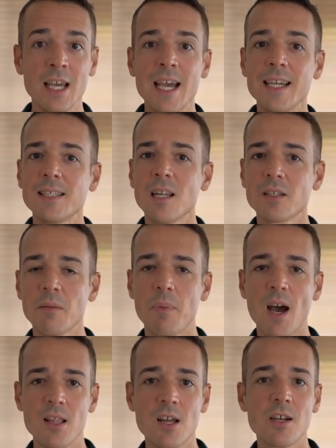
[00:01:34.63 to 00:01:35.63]
it tells the
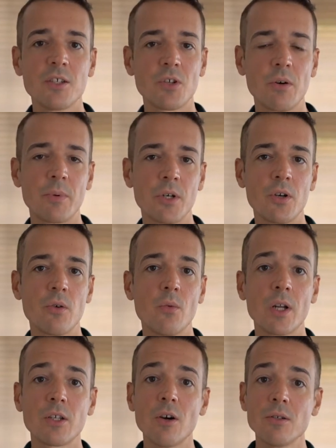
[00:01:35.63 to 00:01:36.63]
Python interpreter
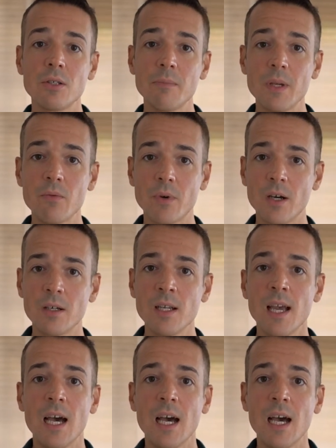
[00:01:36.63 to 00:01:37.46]
what code to be run